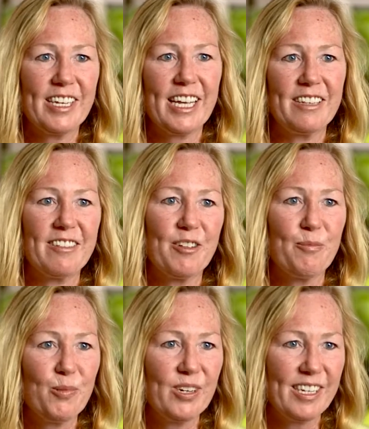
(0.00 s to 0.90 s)
I had
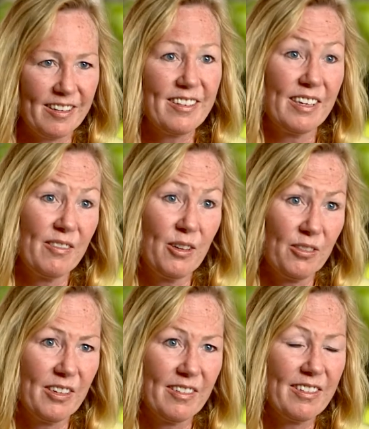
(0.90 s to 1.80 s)
some preconceived
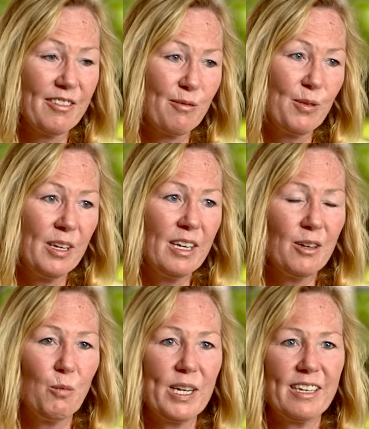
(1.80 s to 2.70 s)
notions of
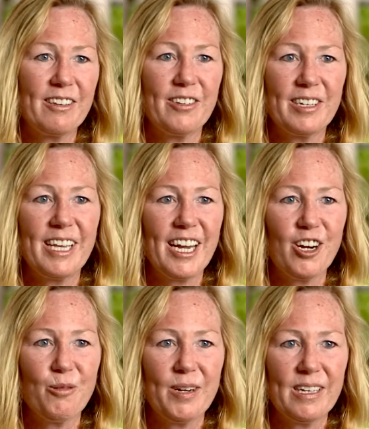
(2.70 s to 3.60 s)
what good
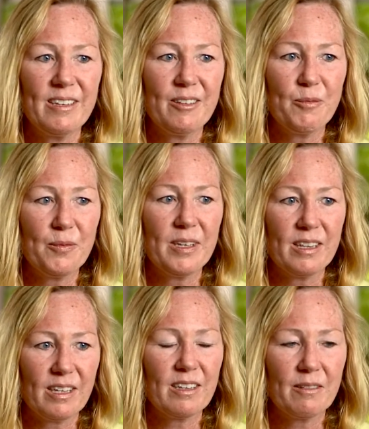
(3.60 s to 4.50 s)
care was.
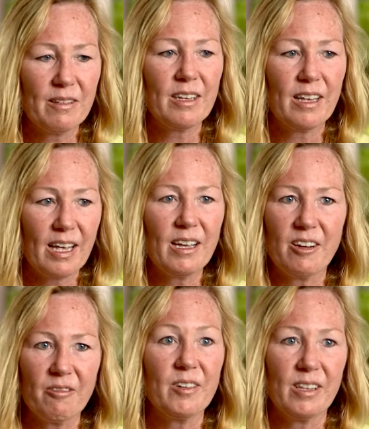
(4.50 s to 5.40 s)
Well, I
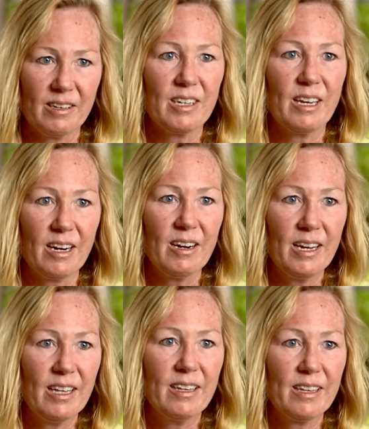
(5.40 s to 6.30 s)
got really good care.
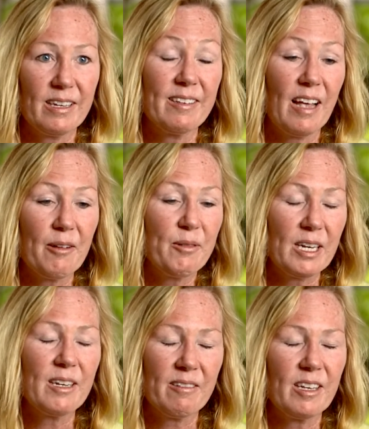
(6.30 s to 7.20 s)

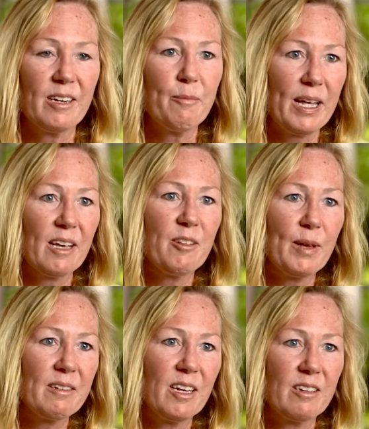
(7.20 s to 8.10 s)
It exceeded my
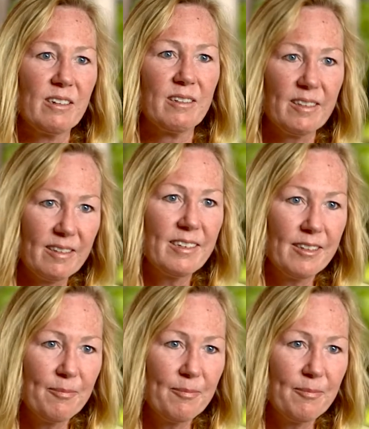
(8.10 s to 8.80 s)
expectations.